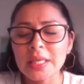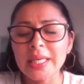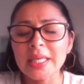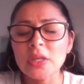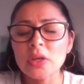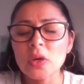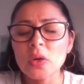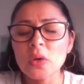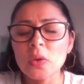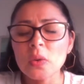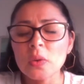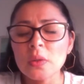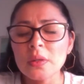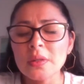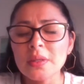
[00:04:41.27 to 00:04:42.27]
I
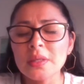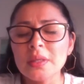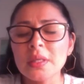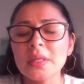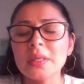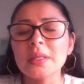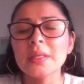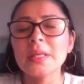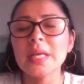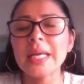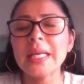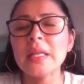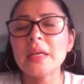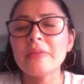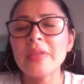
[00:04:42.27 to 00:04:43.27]
know.
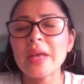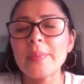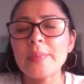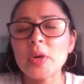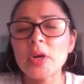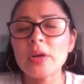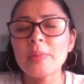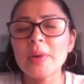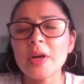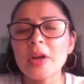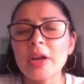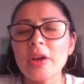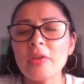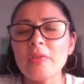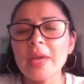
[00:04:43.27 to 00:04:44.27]
I love that part
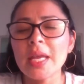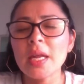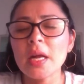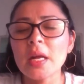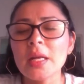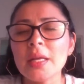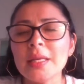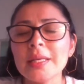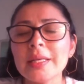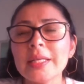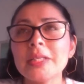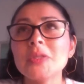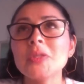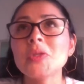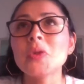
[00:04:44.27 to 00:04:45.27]
about Ayurveda.
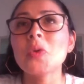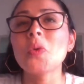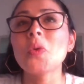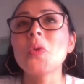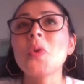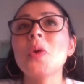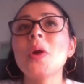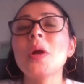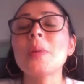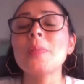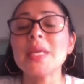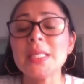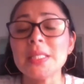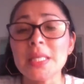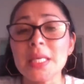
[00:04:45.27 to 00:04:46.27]
It's so
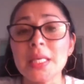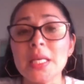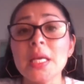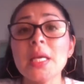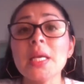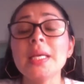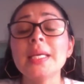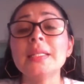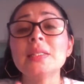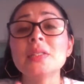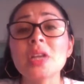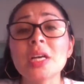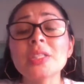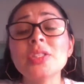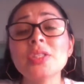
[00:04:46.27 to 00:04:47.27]
amazing.
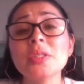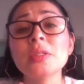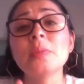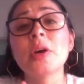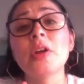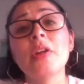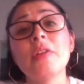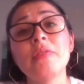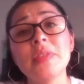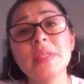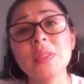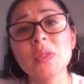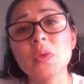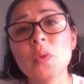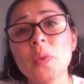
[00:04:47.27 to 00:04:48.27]
It's not just about our
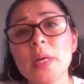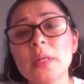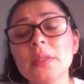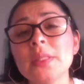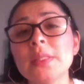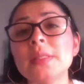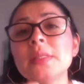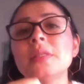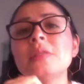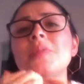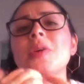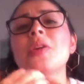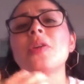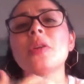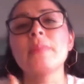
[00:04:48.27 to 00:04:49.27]
physical wellness, it's
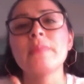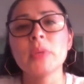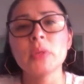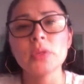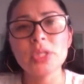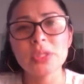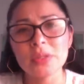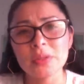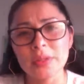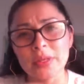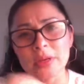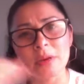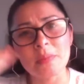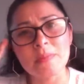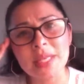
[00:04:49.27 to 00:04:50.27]
about our emotional
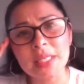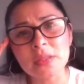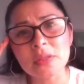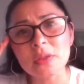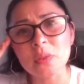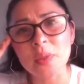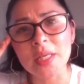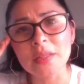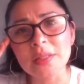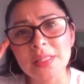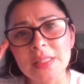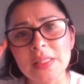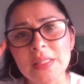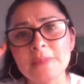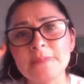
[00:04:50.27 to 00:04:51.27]
and our mental
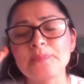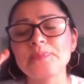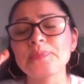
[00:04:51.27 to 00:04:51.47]
wellness.